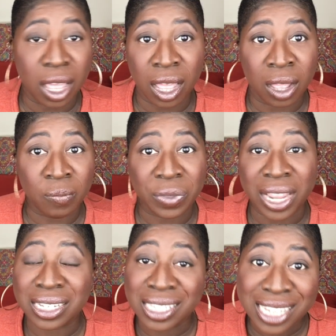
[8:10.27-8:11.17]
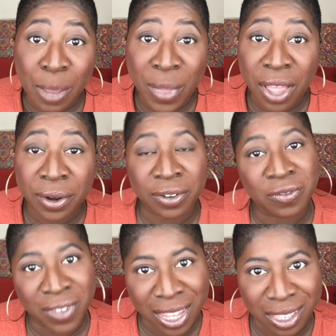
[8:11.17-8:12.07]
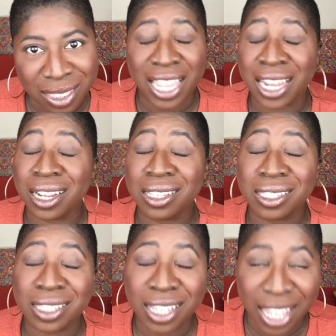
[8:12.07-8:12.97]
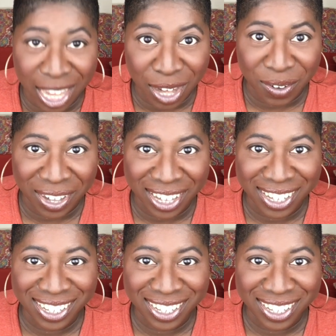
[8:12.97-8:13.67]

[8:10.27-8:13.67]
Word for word: um, and step out on faith. It is scary,